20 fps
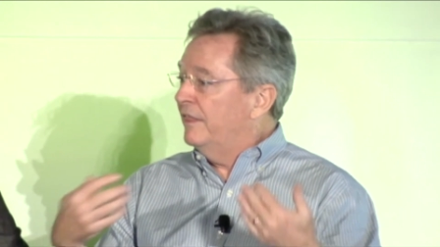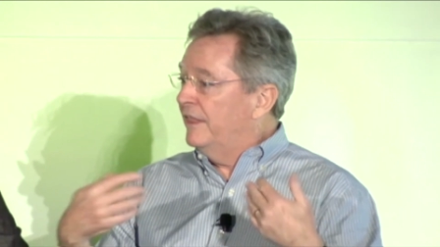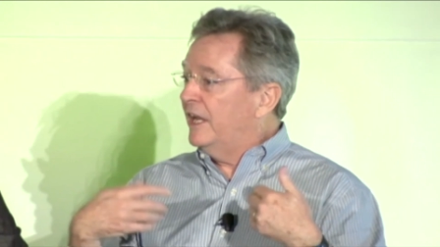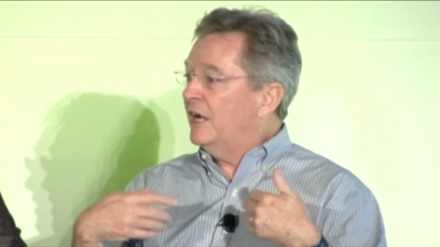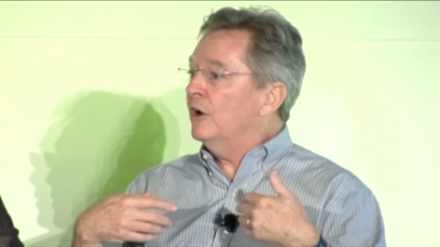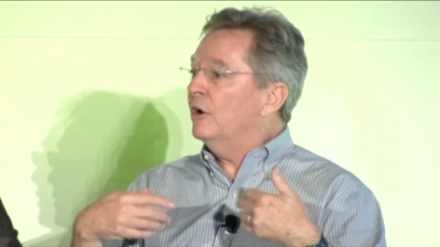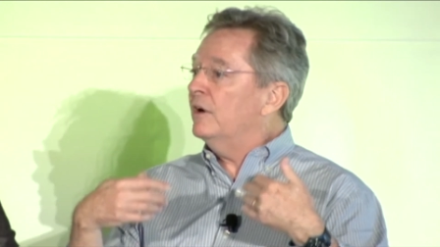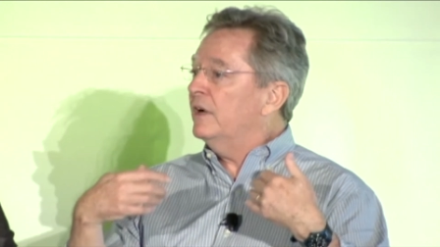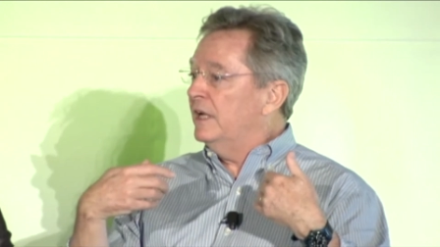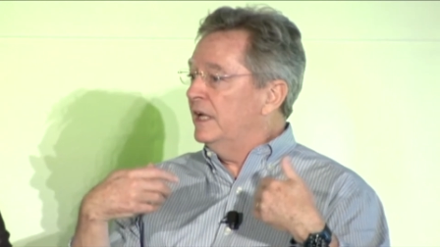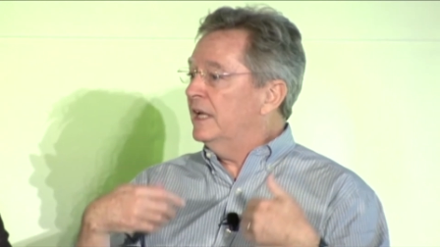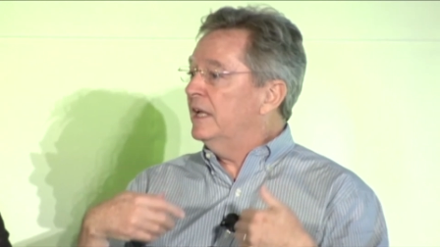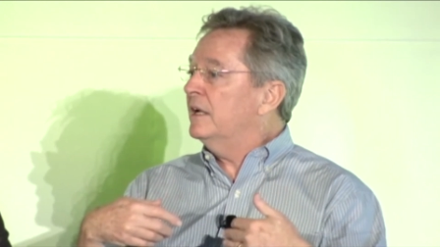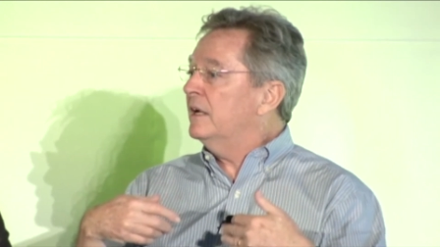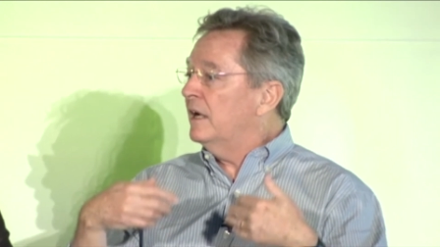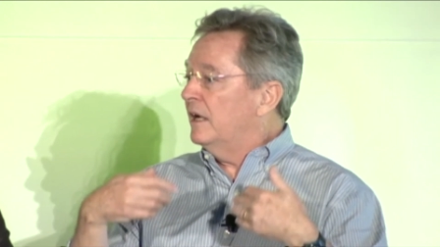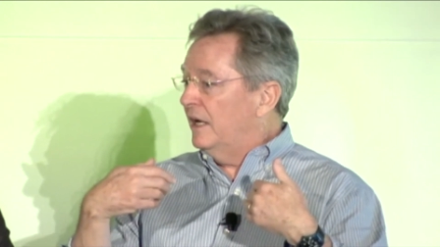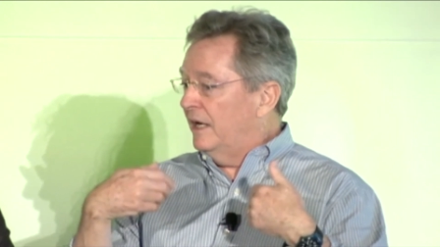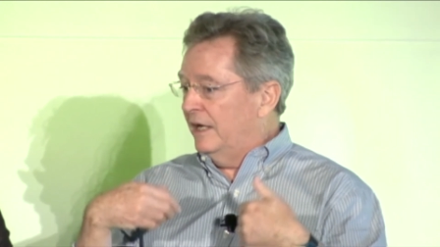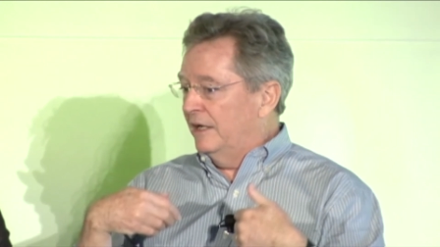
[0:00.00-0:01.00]
They're
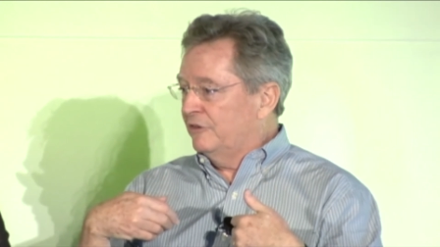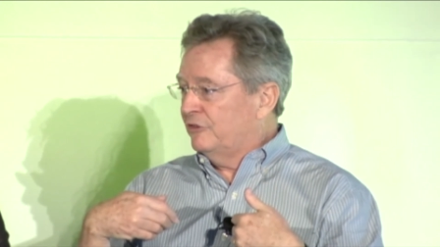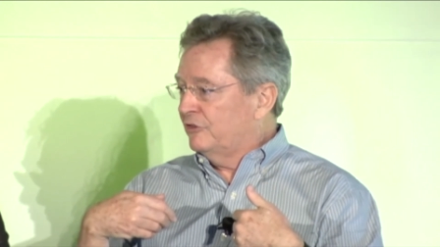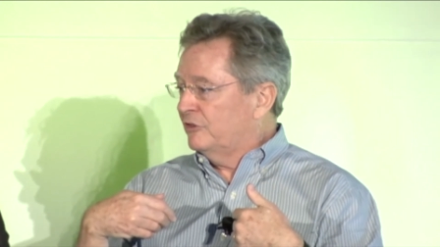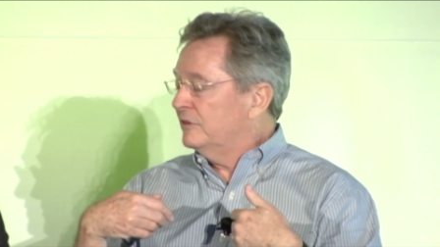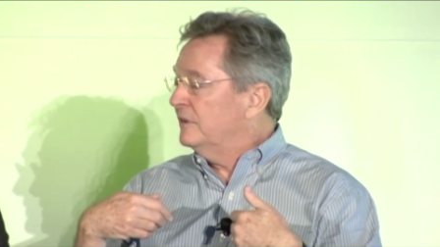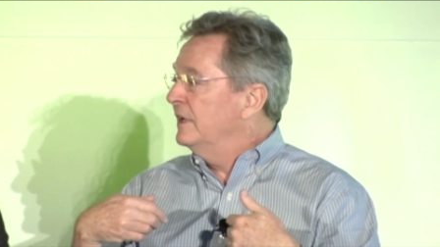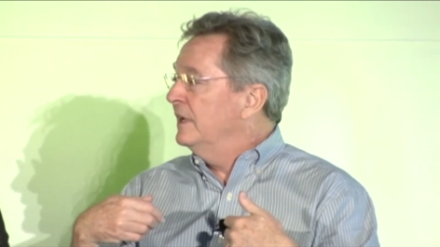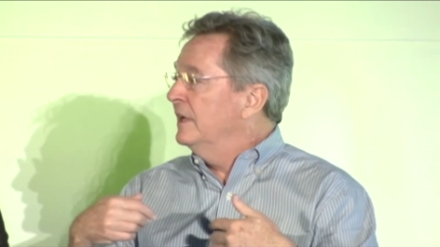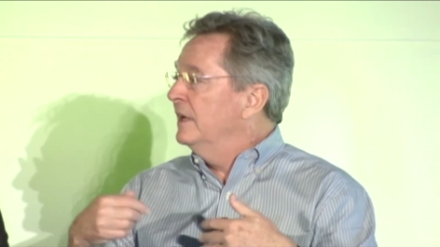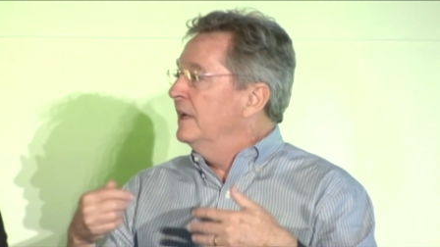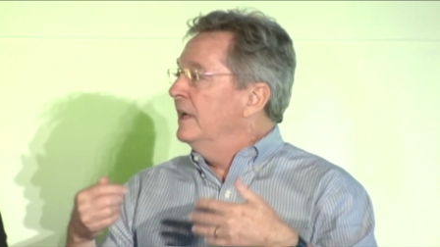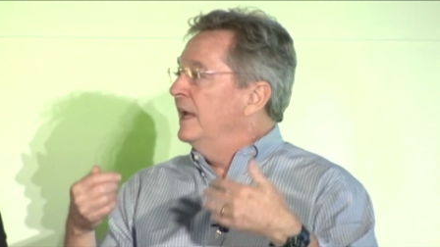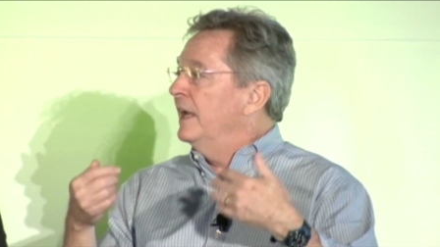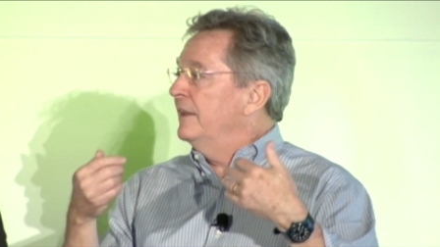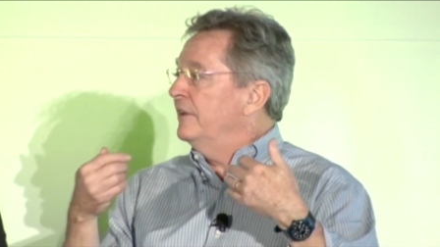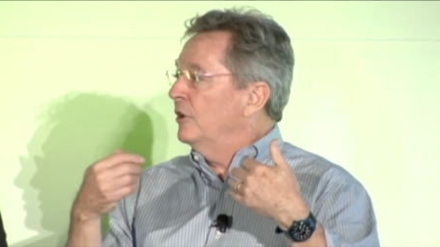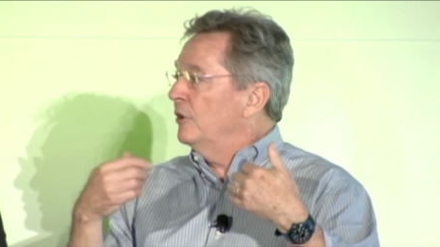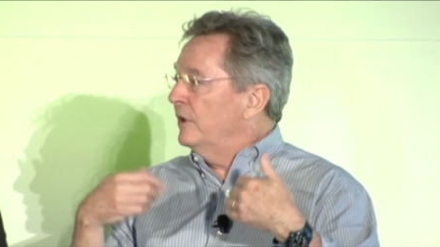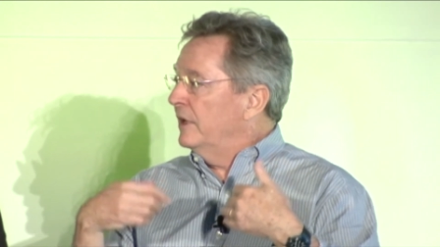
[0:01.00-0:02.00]
in us,
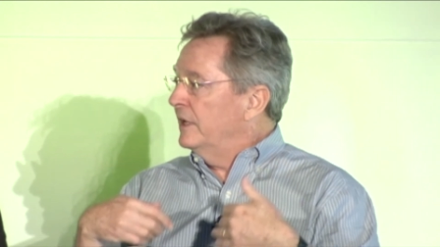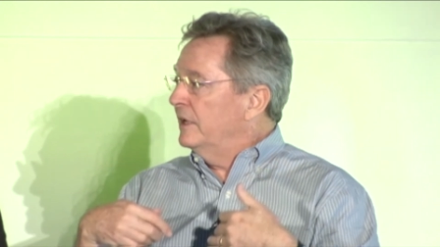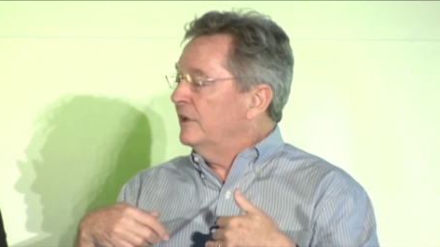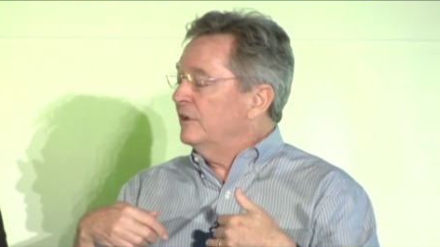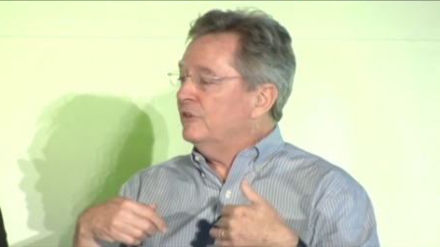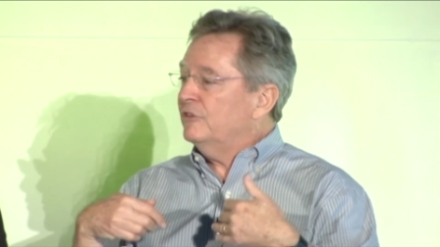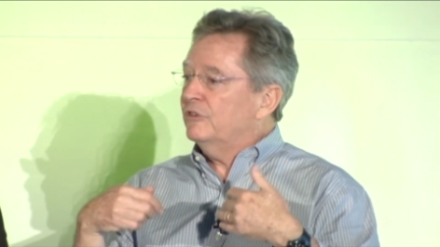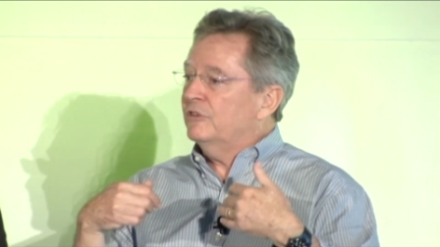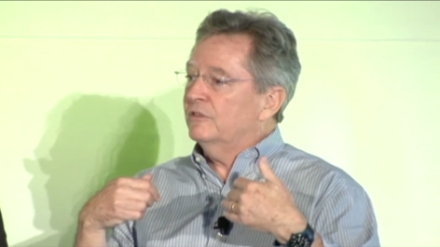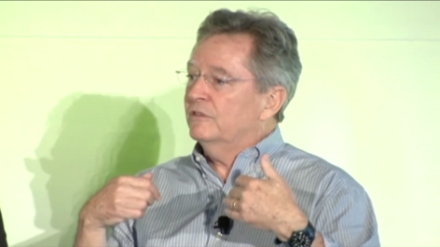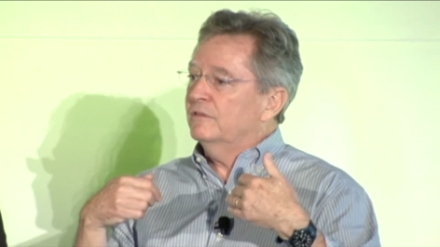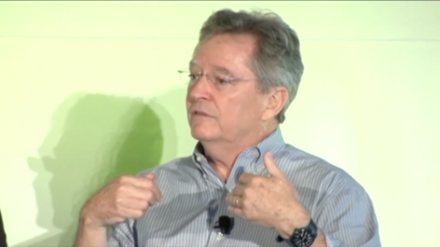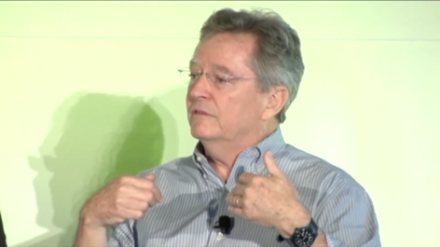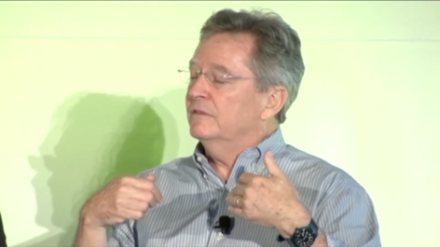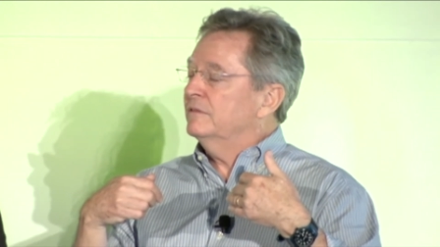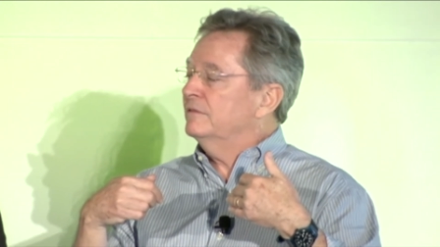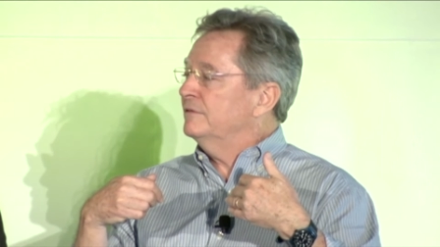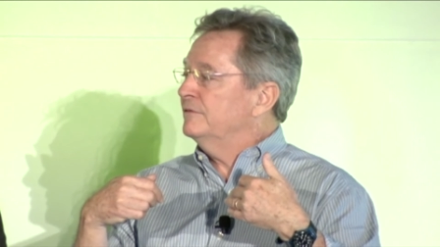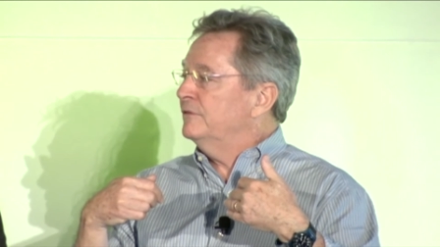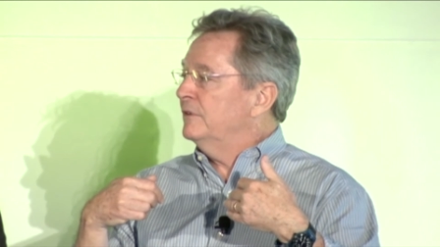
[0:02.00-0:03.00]
and they're in us
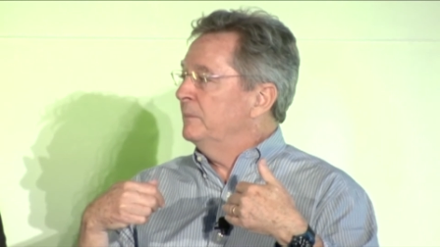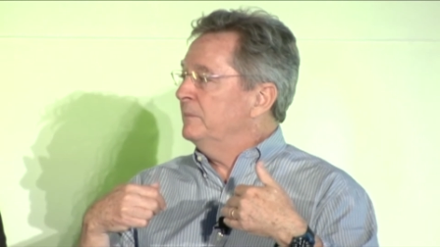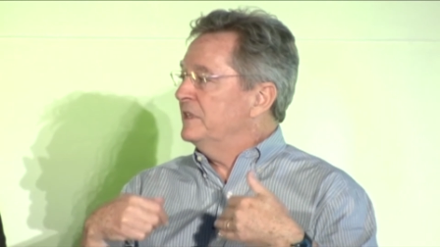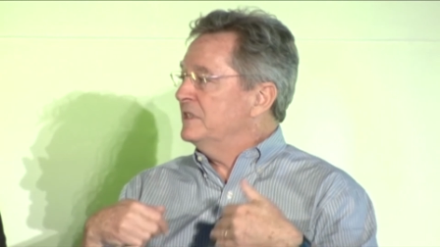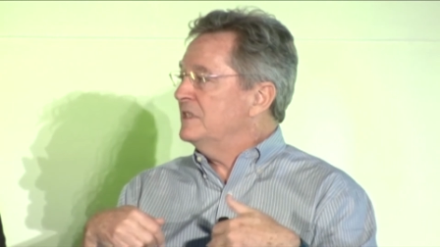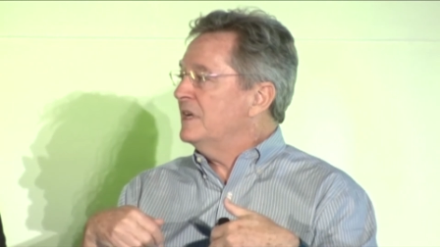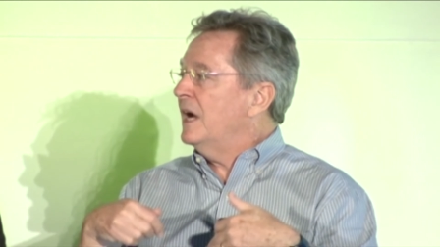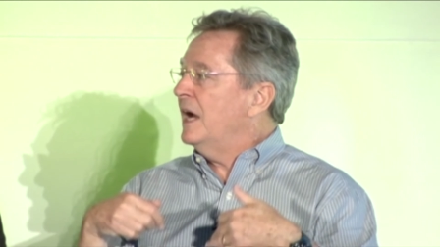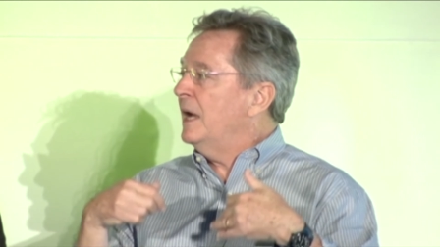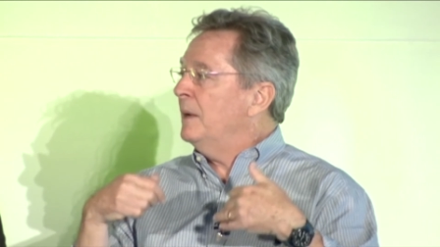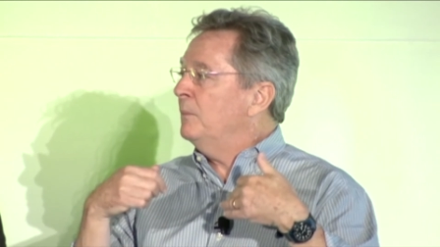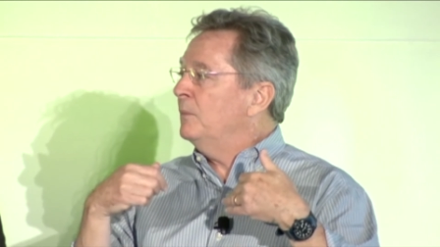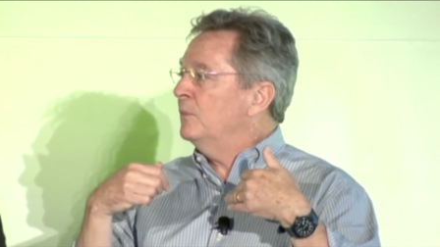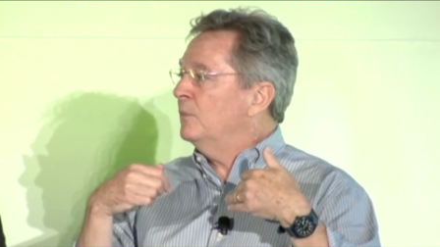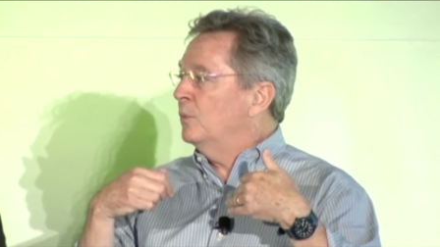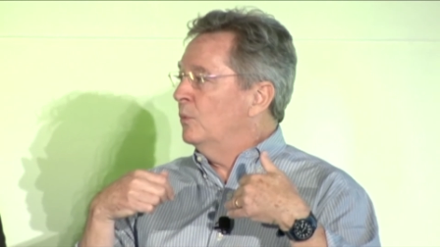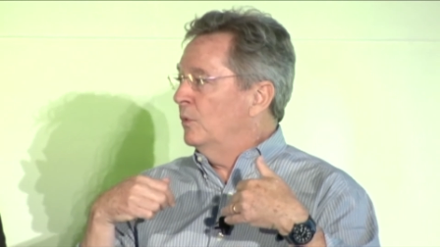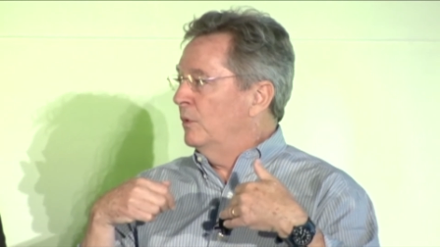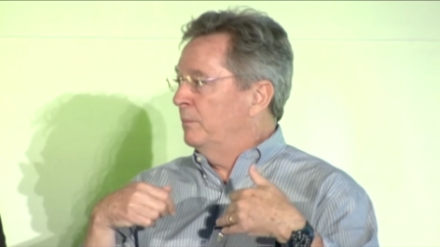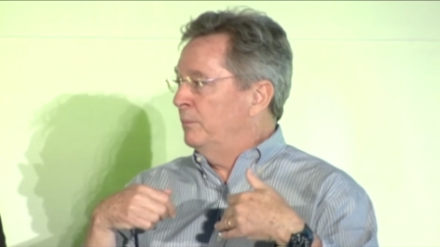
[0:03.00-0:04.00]
from the time
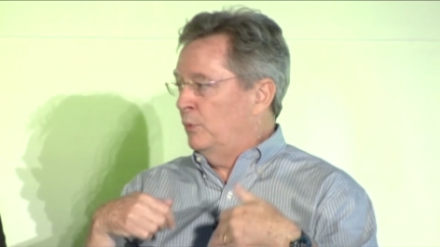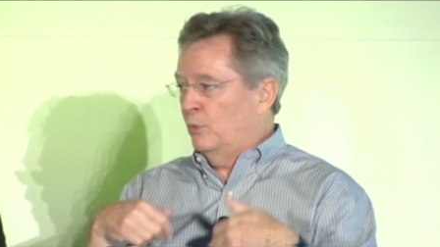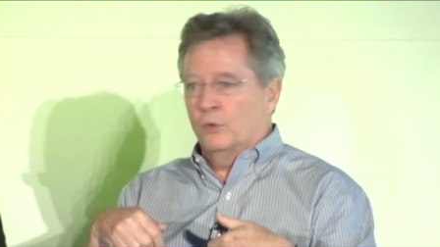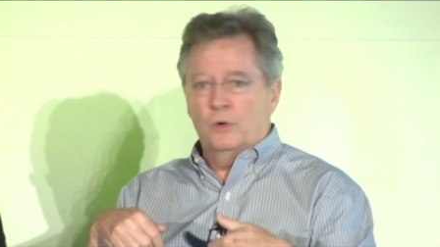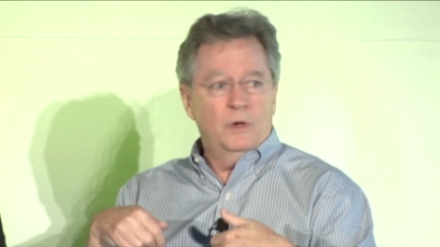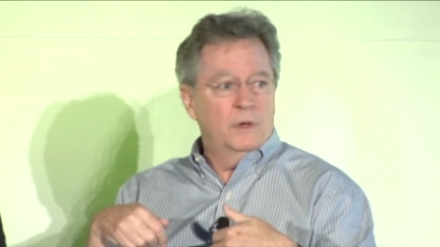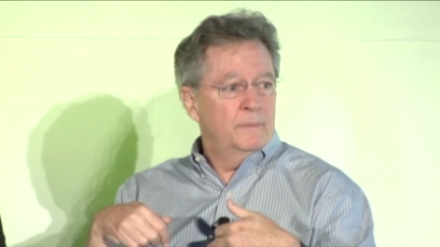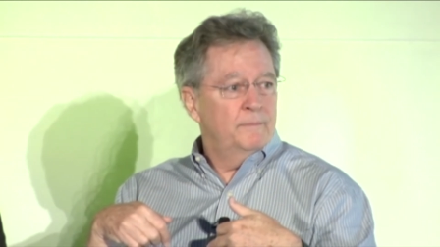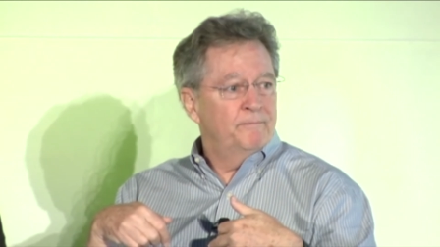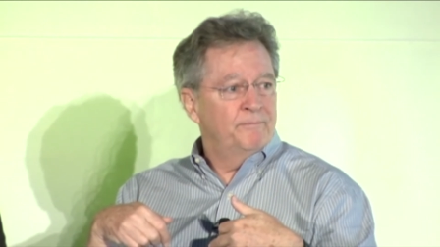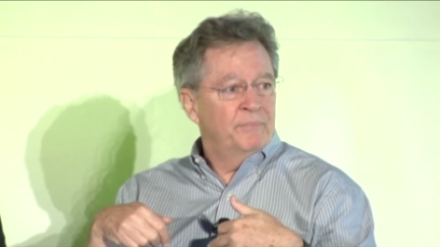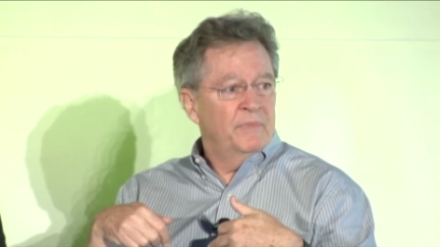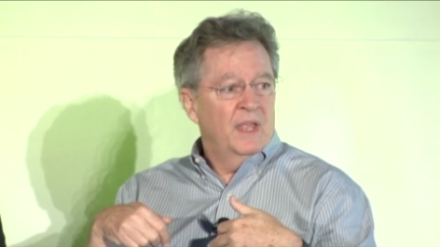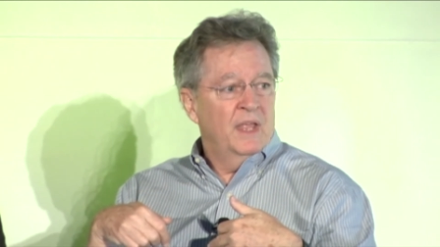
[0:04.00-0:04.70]
we're born.